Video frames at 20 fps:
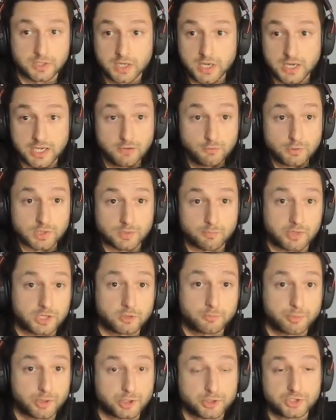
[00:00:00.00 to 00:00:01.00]
He was a bigger
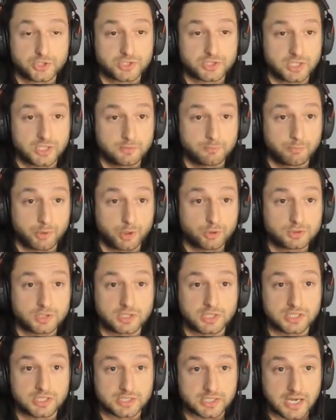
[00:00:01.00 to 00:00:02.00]
purchase than both of
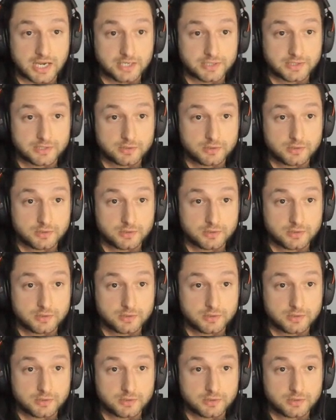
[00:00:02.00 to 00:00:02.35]
these guys.